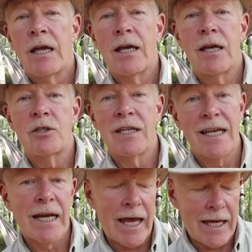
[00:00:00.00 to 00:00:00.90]
uh, to
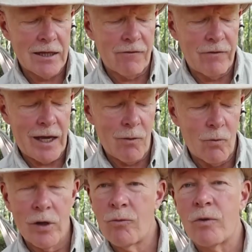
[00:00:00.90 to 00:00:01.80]
get at the fat
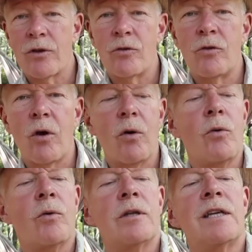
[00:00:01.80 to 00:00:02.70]
wood with
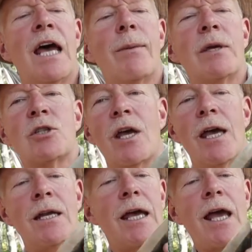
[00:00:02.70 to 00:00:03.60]
no damage.
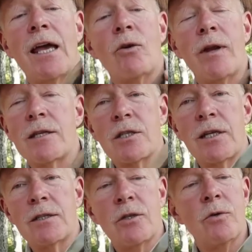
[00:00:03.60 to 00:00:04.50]
And I don't
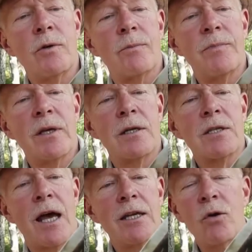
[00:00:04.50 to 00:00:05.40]
hesitate to do it
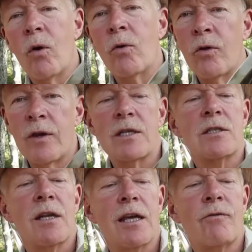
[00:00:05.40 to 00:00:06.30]
because I know
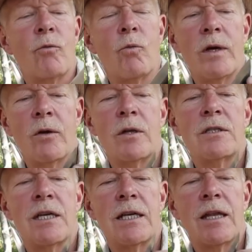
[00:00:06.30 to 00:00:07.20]
this knife will
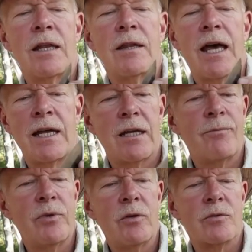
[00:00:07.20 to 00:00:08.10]
take that
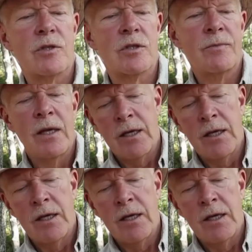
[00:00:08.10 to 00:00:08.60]
abuse.